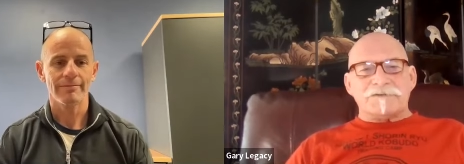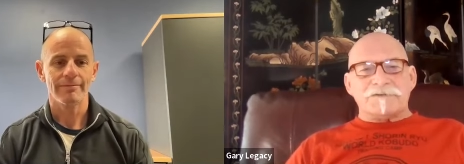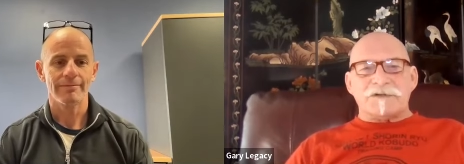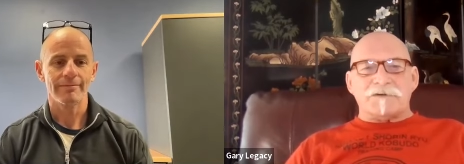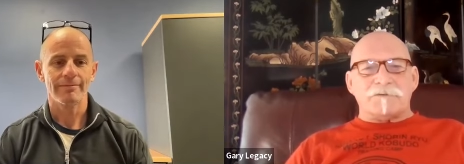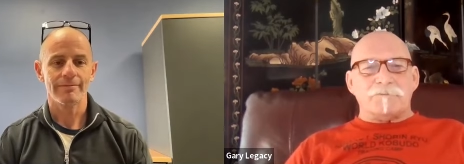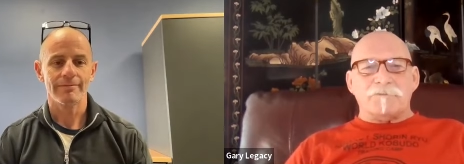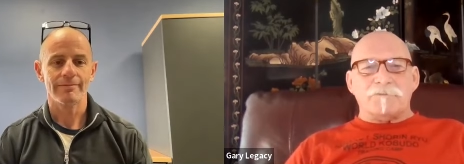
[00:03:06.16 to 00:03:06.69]

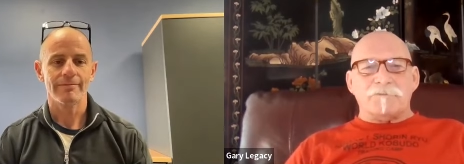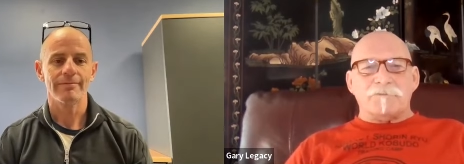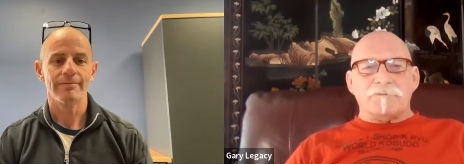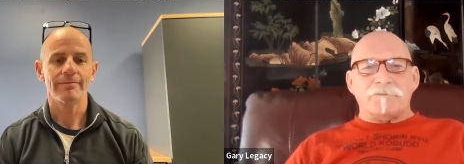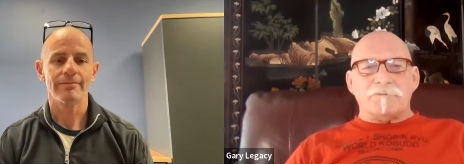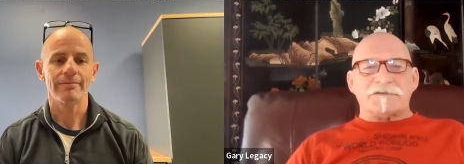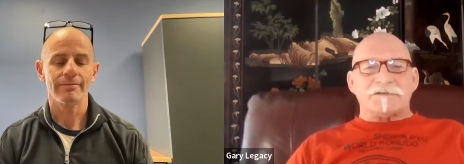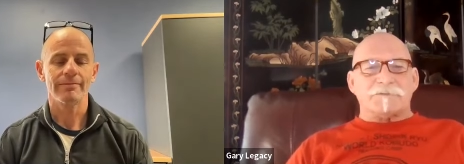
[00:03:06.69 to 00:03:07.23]
Speaker 1: is not
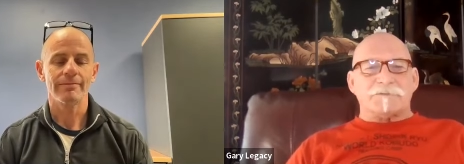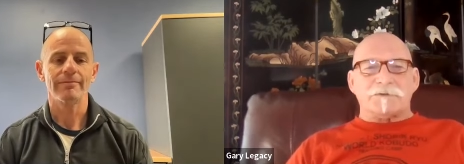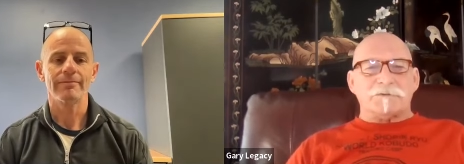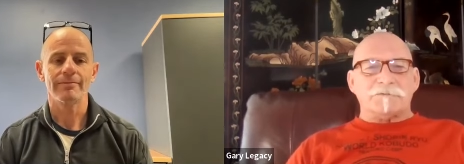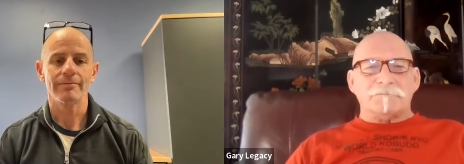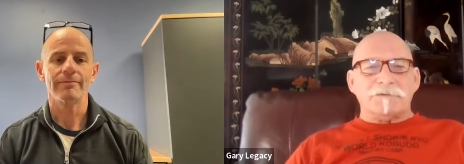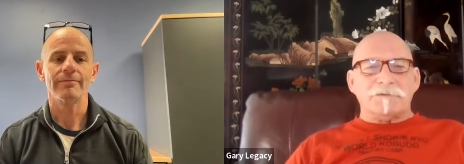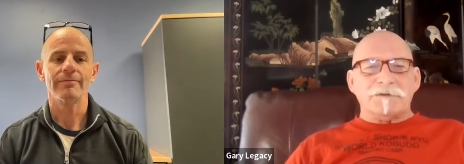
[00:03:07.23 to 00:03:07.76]

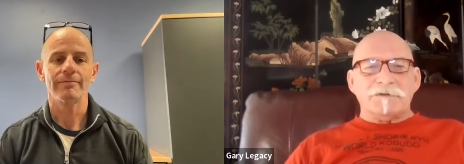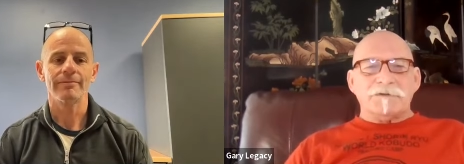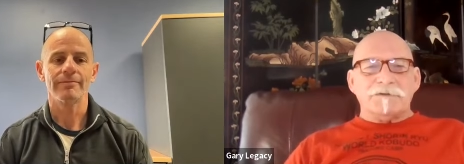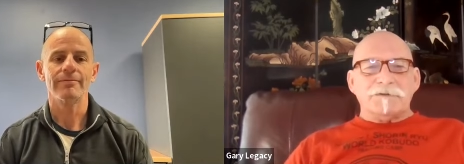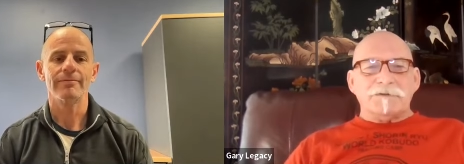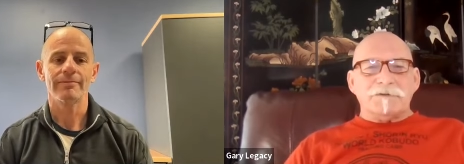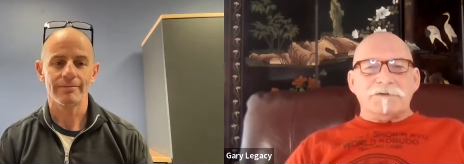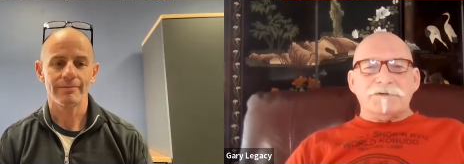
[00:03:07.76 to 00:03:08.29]
replaceable
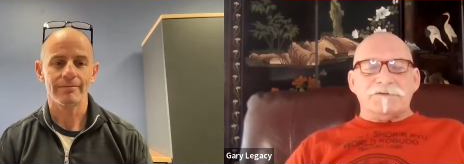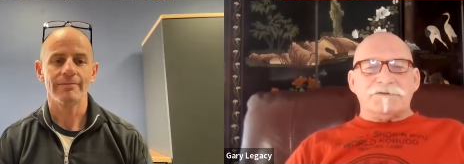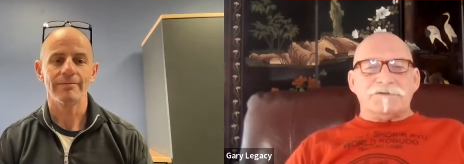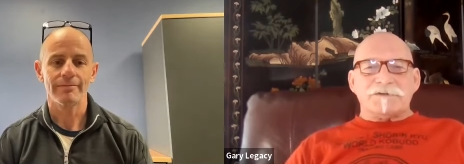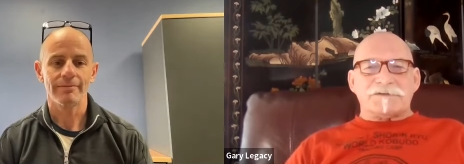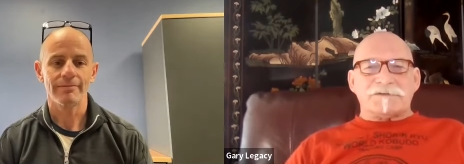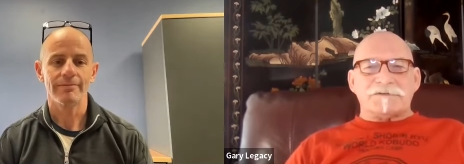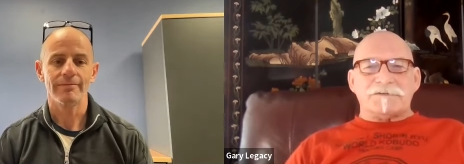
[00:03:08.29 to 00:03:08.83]
he
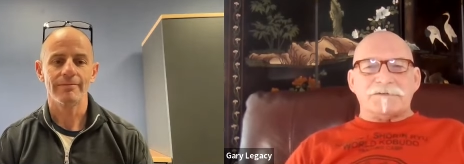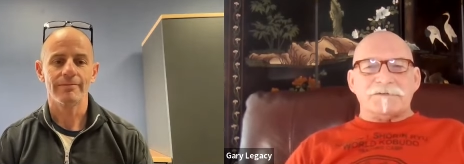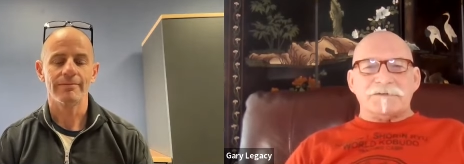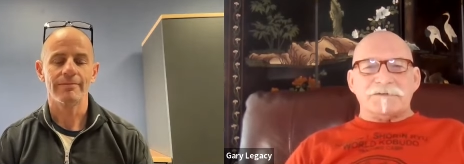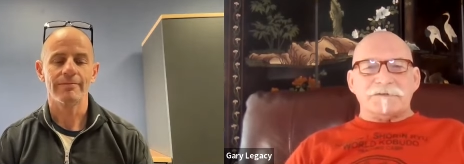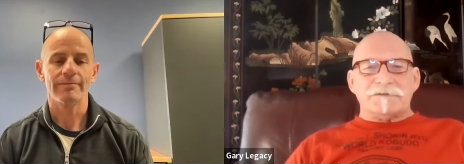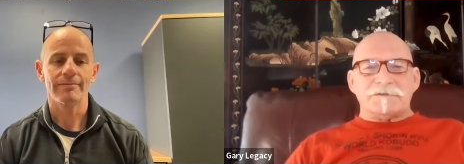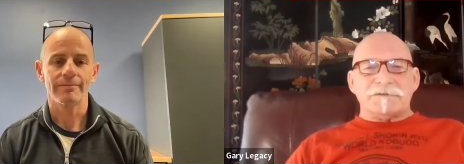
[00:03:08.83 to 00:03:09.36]
just
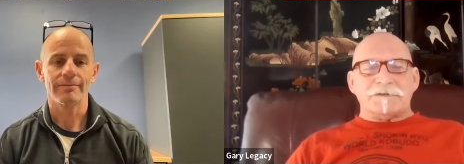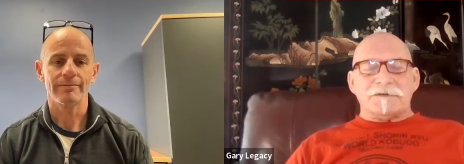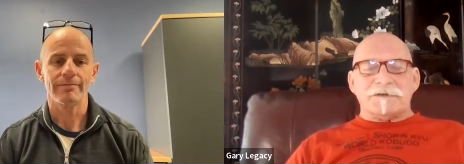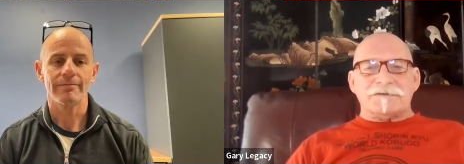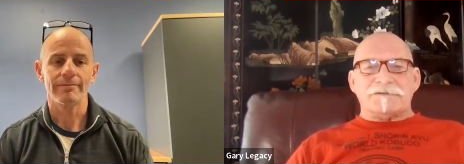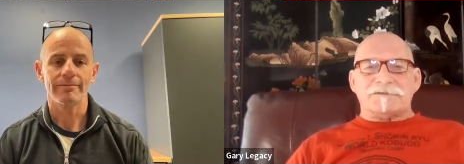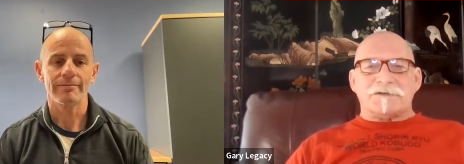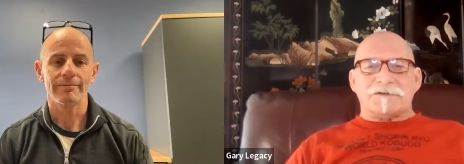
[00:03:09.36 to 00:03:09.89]

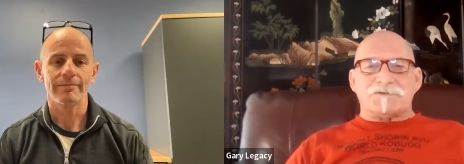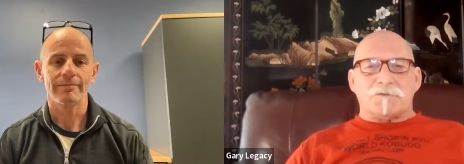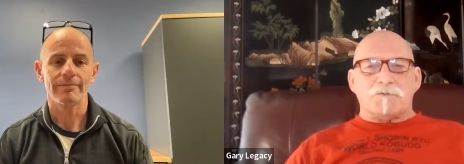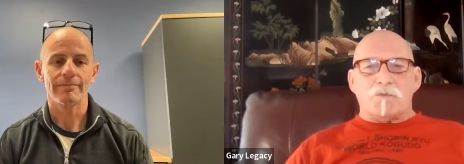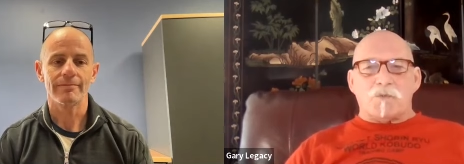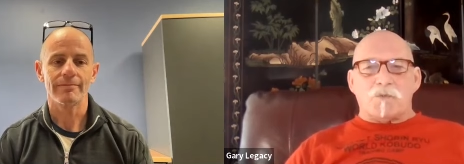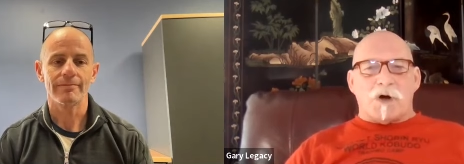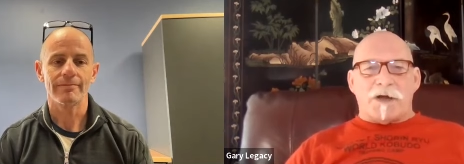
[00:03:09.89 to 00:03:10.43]
had such
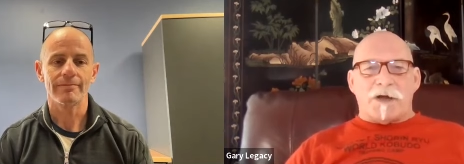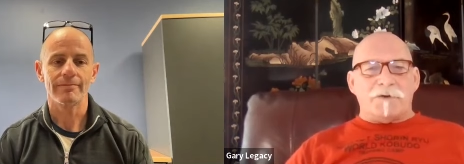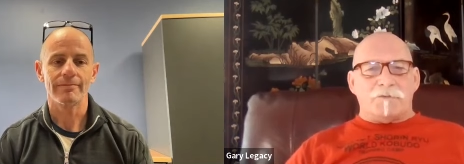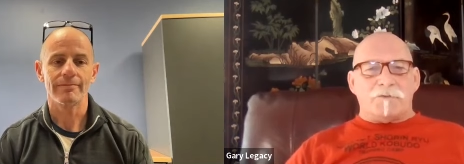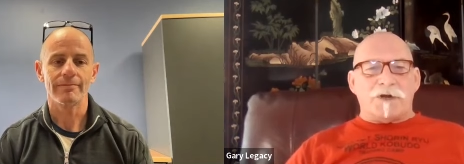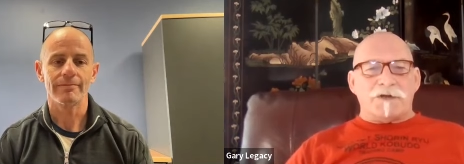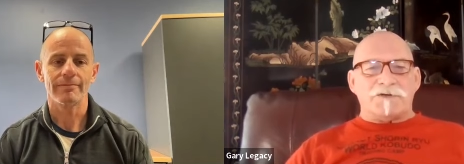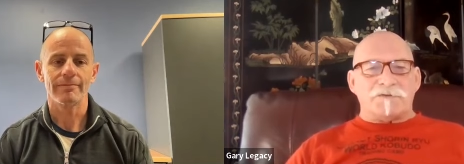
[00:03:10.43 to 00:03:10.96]
a
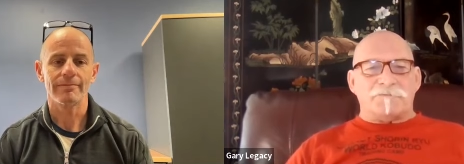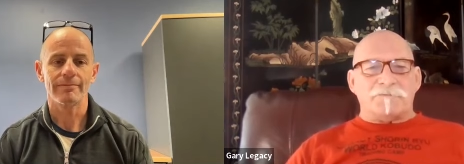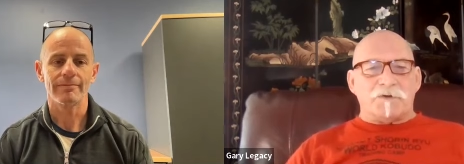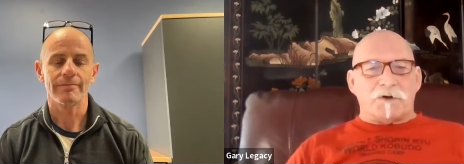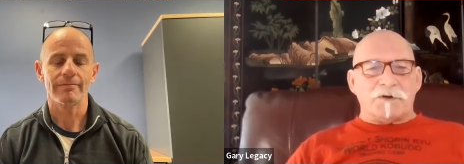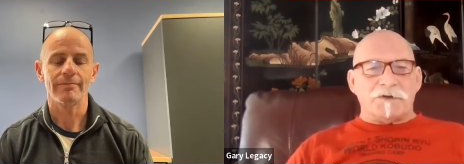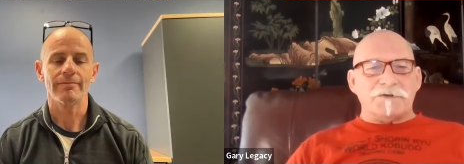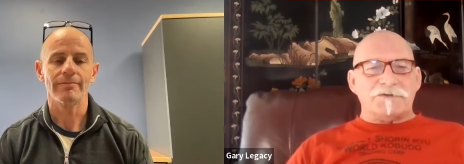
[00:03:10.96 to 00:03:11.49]
wide range of
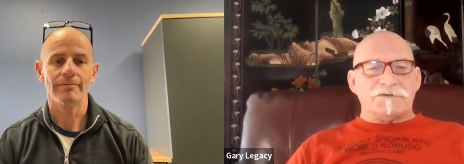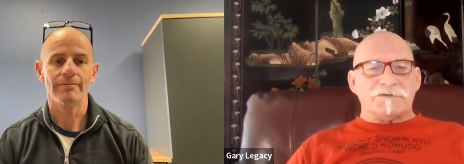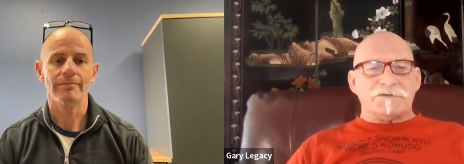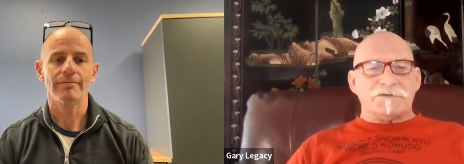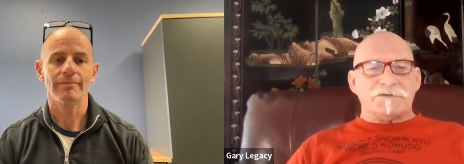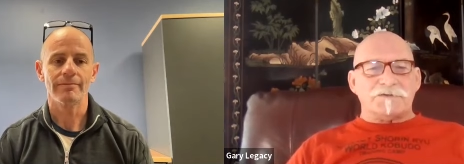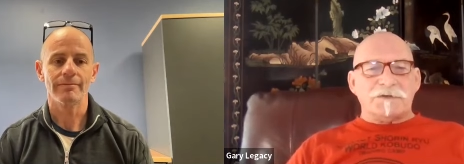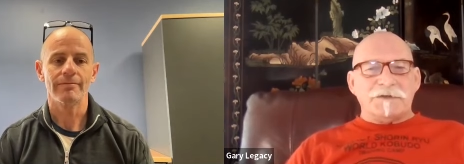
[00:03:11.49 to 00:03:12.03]

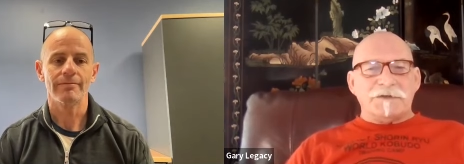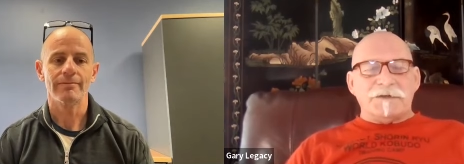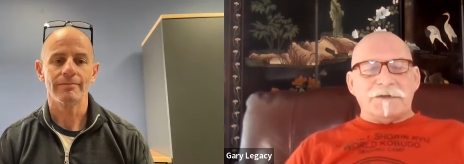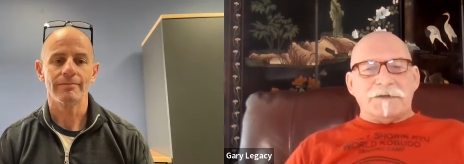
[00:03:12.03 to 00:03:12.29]
knowledge